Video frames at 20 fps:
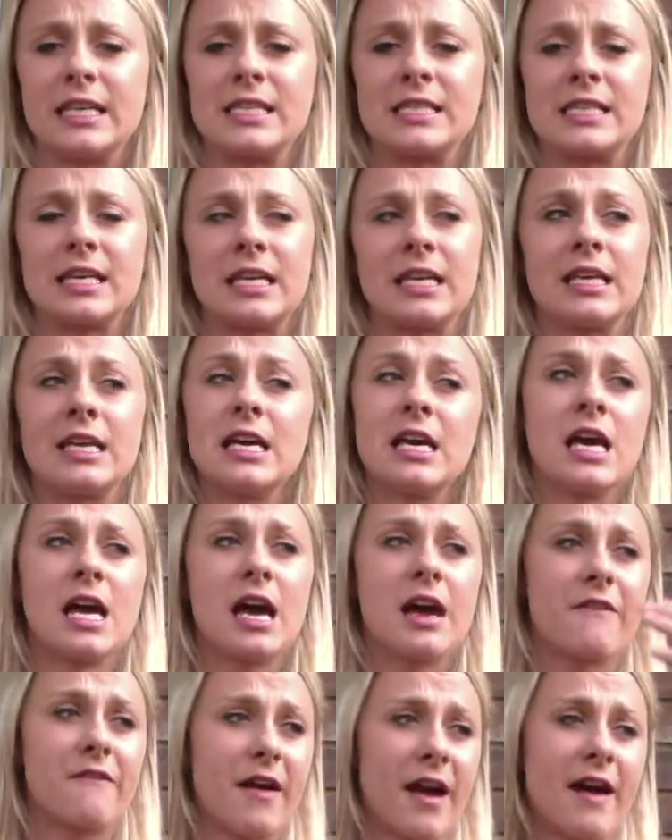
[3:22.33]
See,
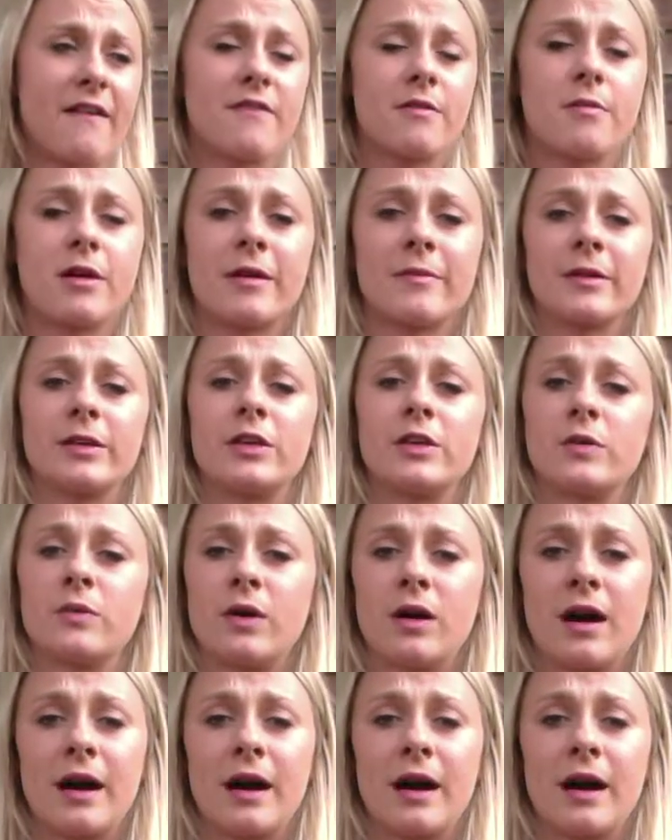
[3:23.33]
if I have a barbecue, well,